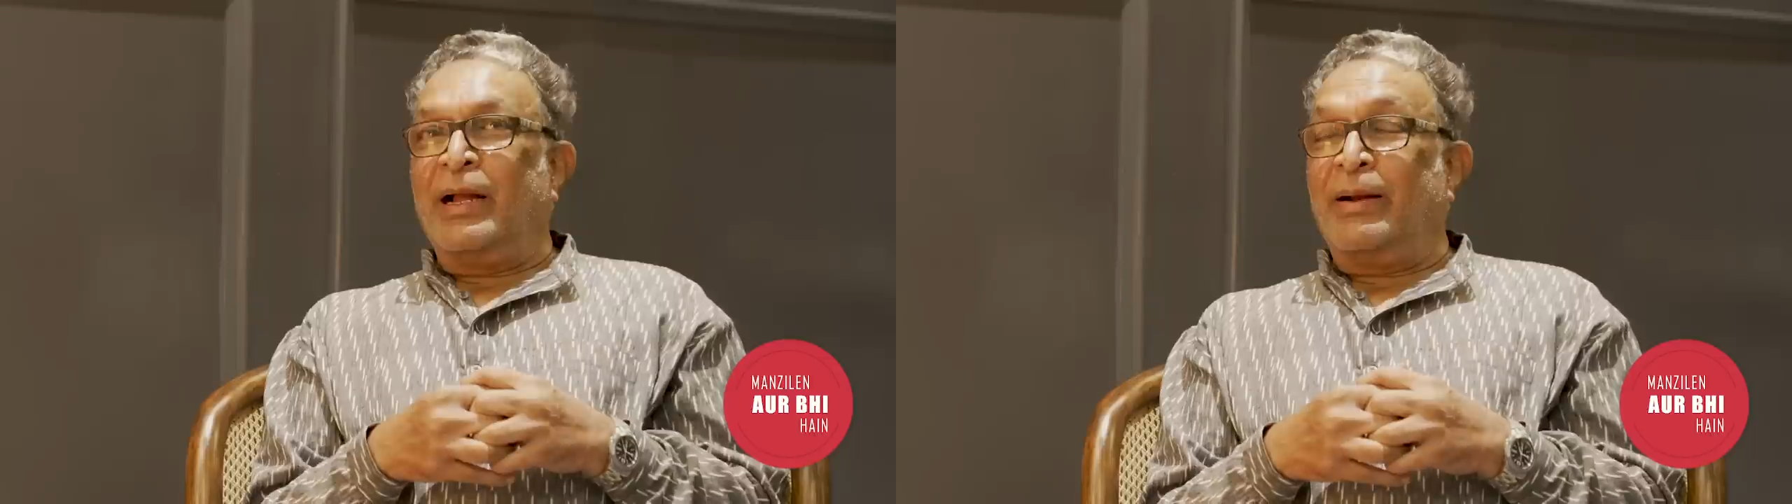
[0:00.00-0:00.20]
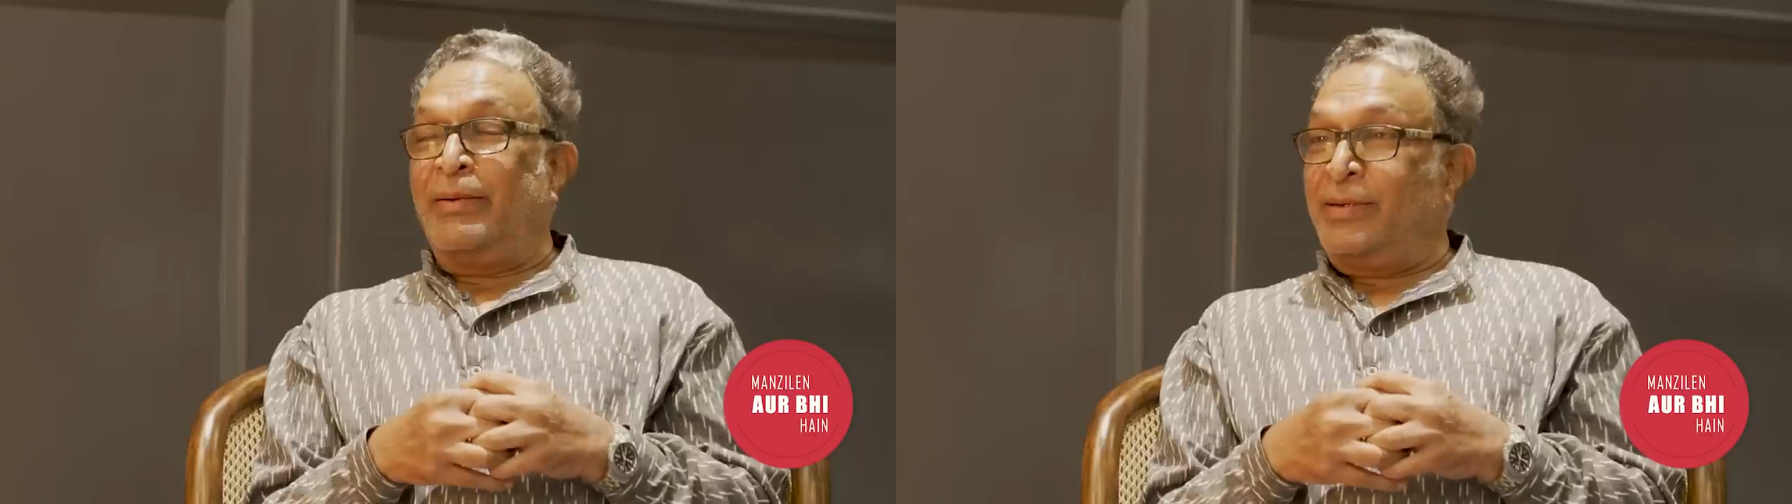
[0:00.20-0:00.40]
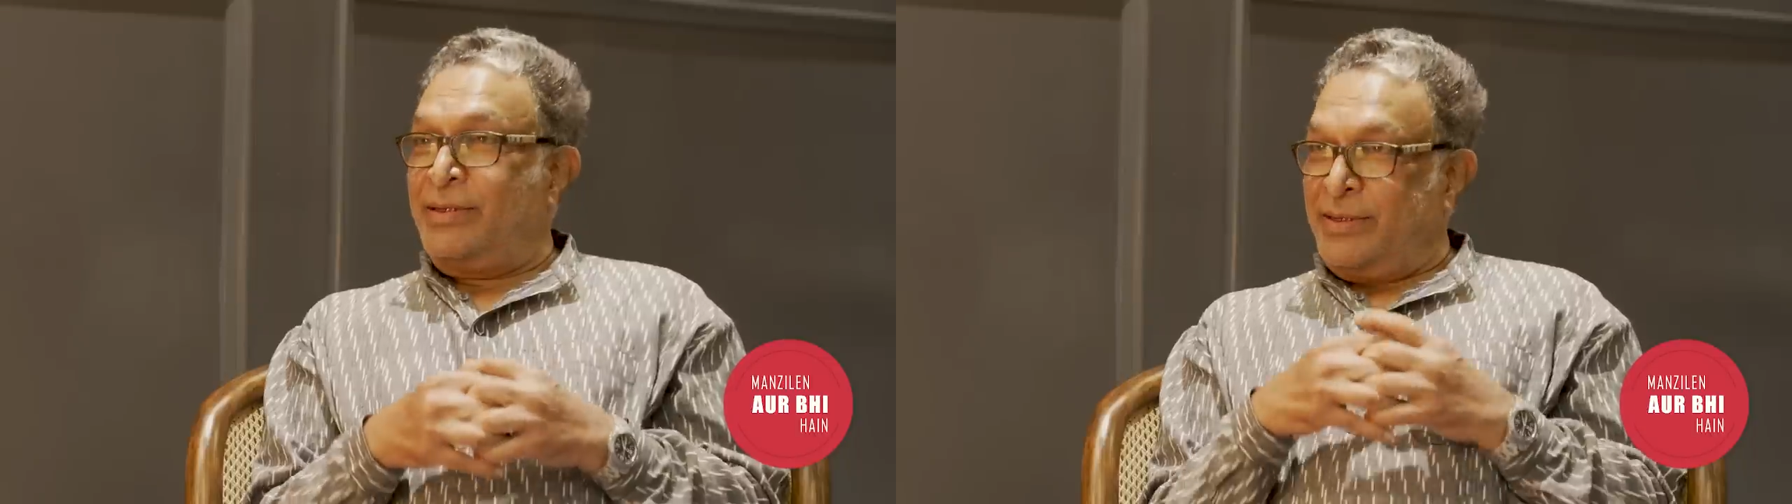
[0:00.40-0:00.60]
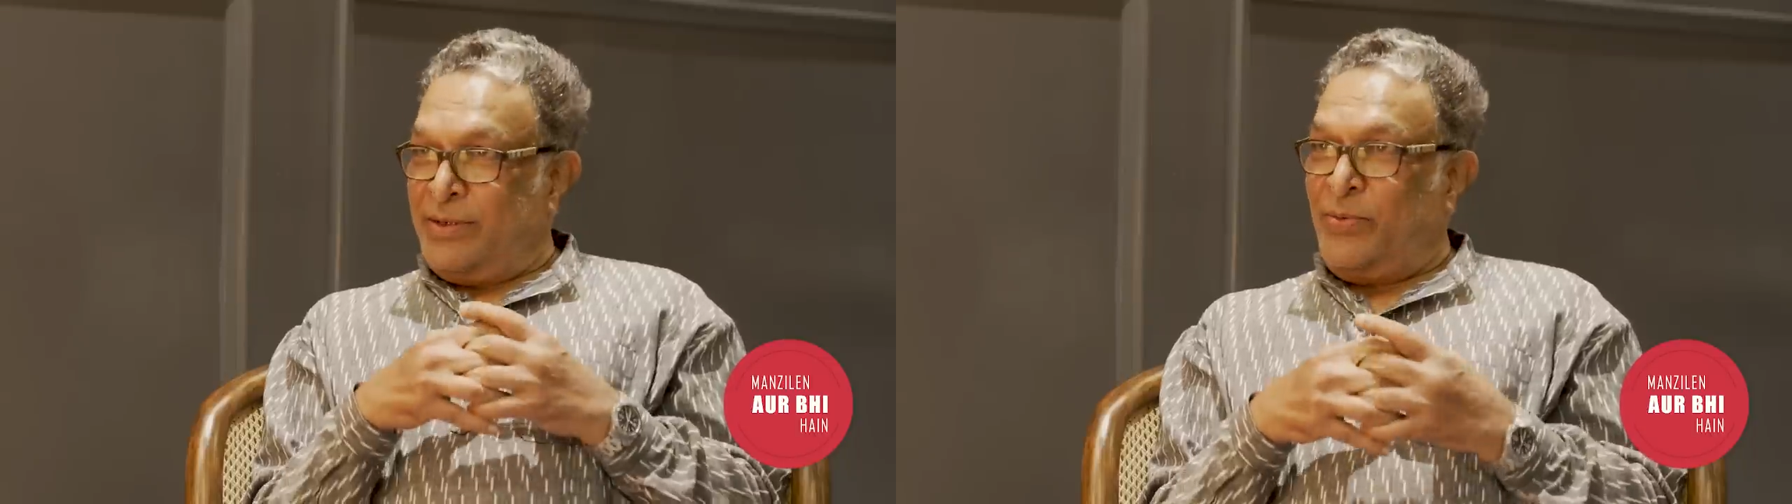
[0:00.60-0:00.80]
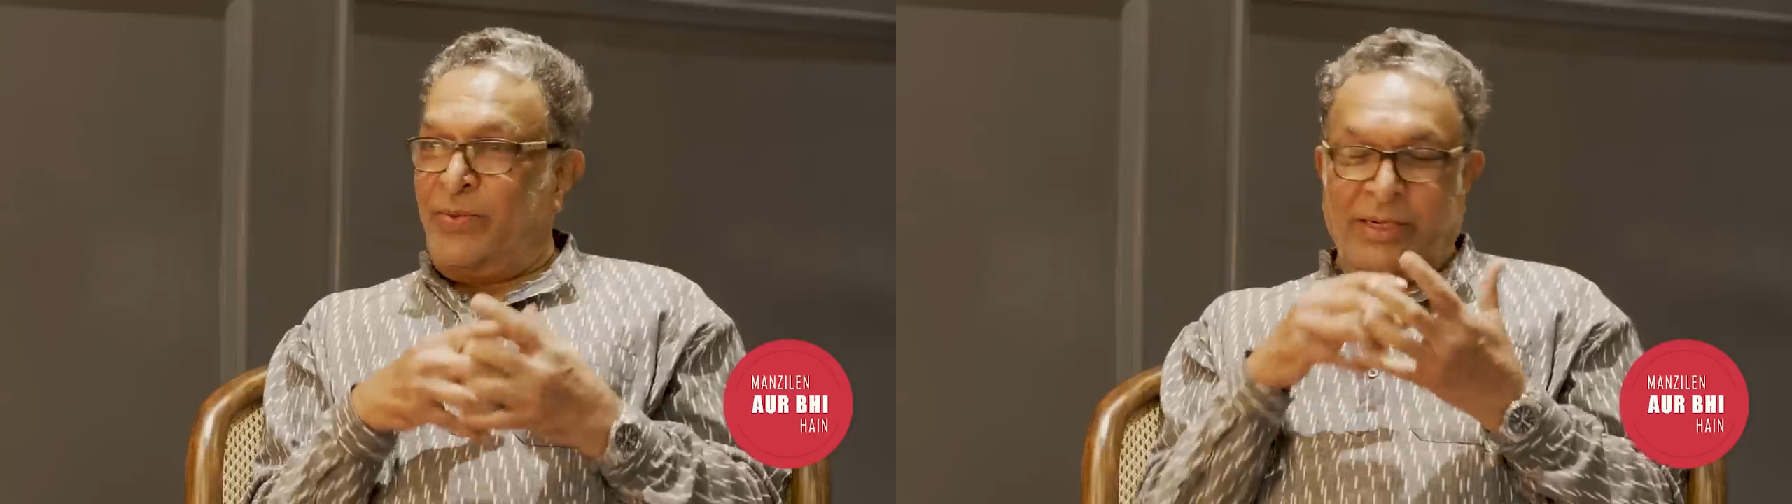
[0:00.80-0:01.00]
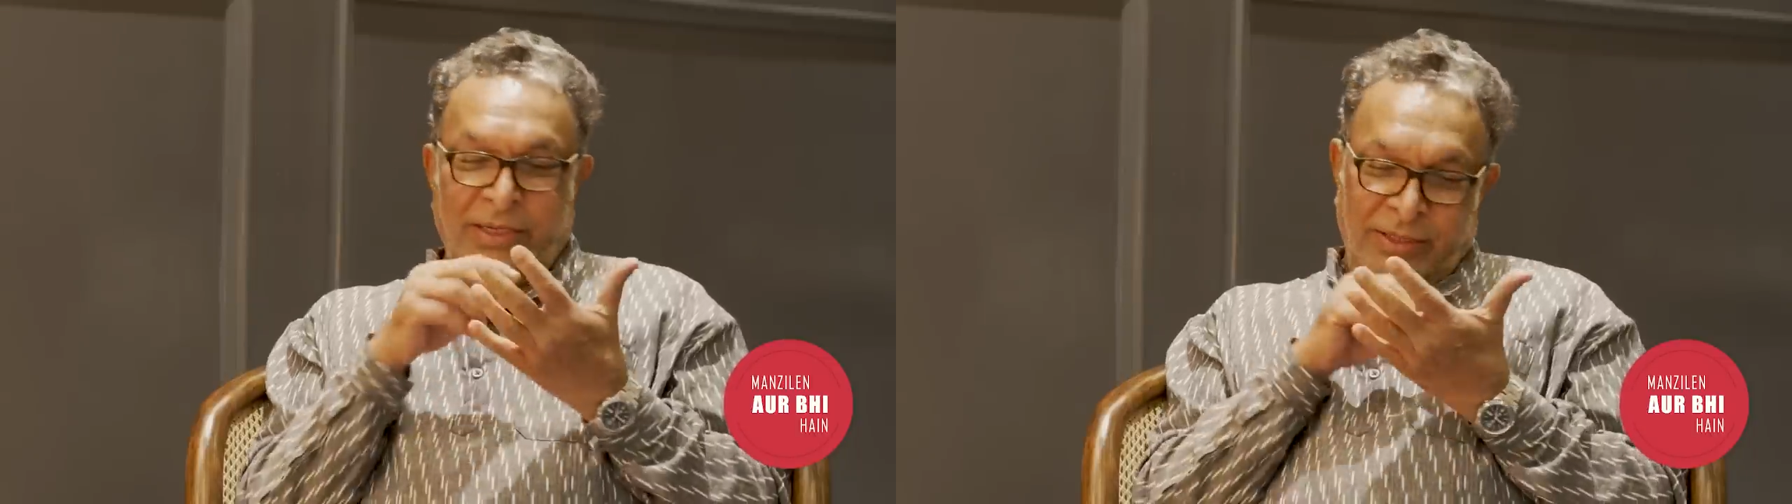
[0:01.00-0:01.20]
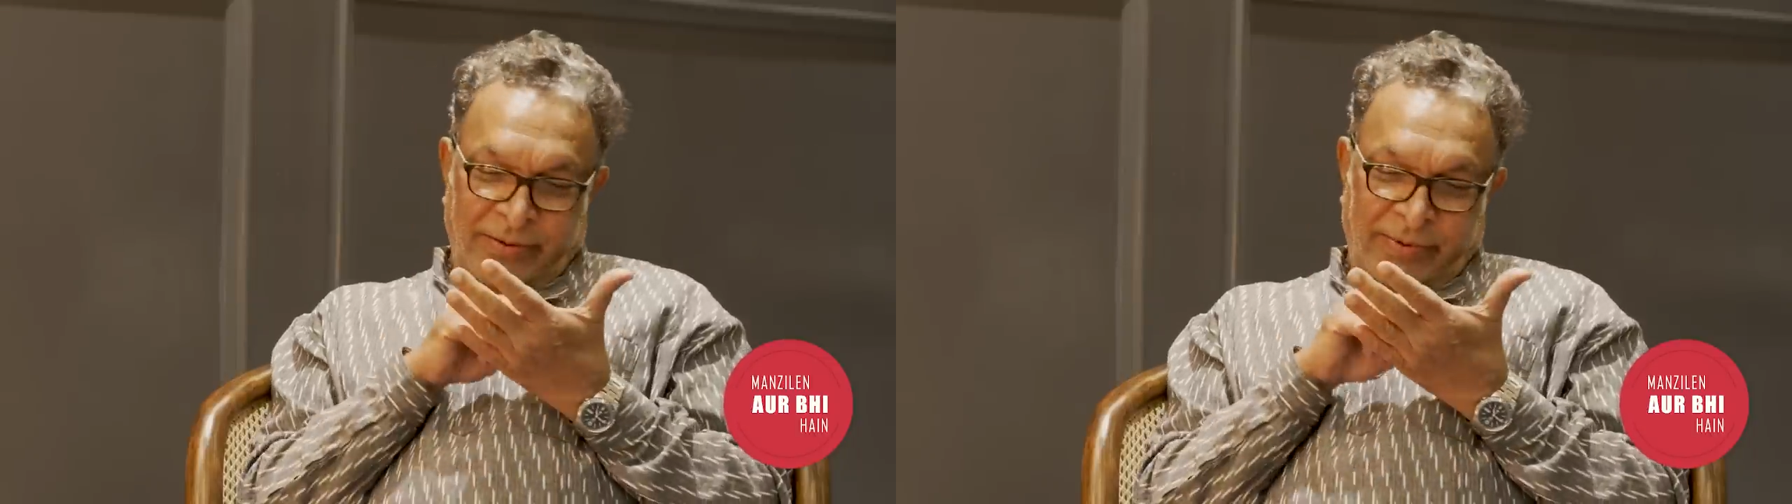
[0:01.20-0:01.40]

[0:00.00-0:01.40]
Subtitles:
And you know, very,